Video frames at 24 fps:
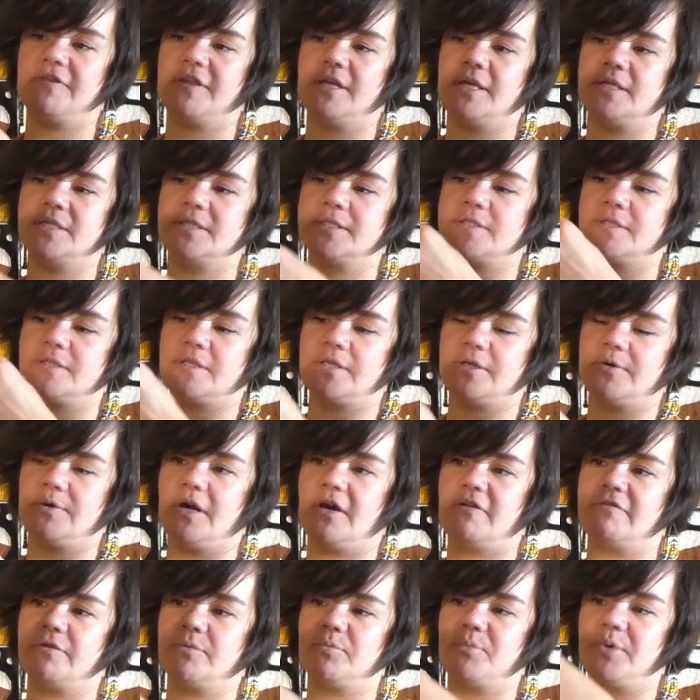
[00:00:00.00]
these so that you
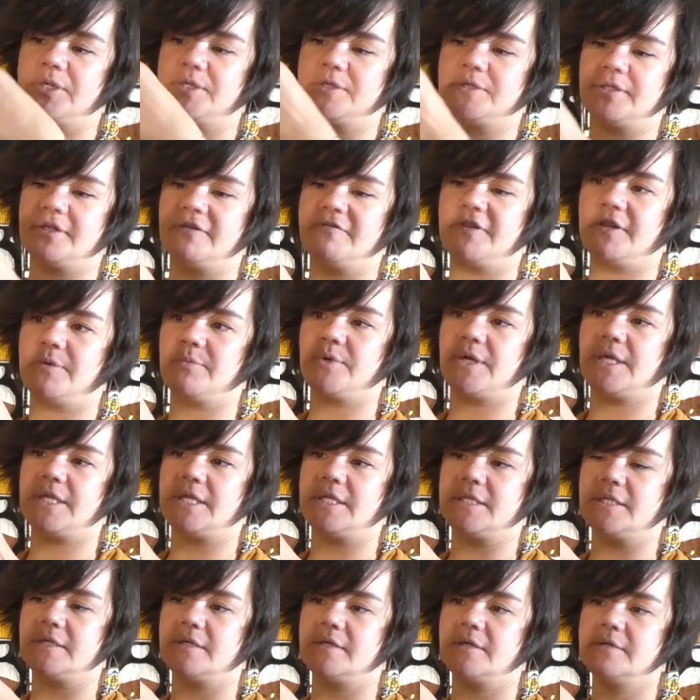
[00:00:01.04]
have a bundle of them ready
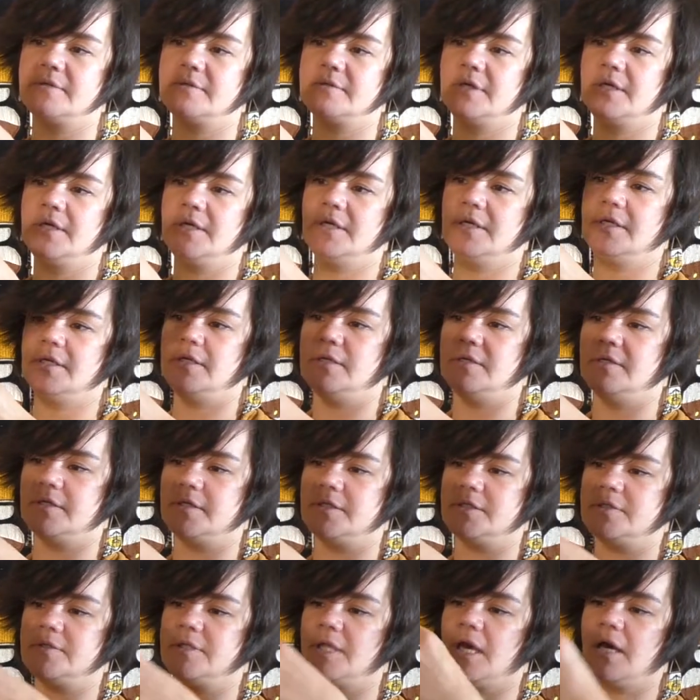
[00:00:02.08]
to go, you can
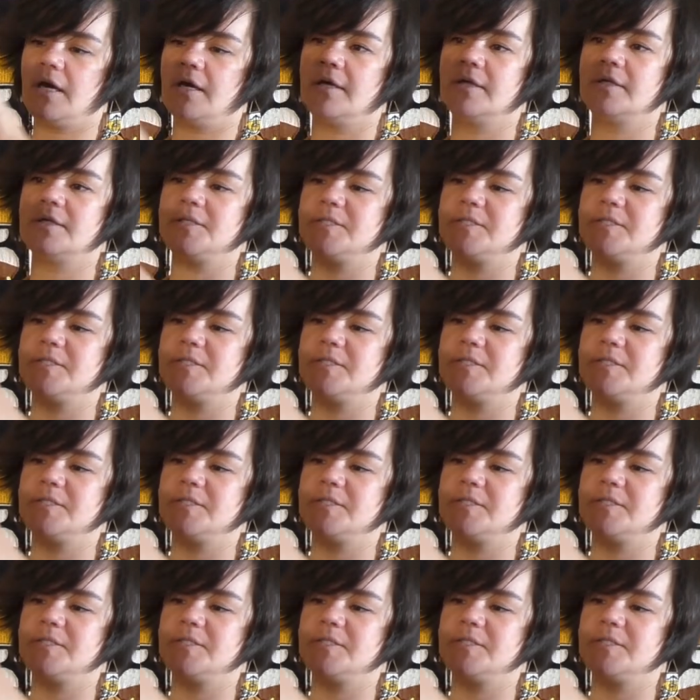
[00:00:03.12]
do that.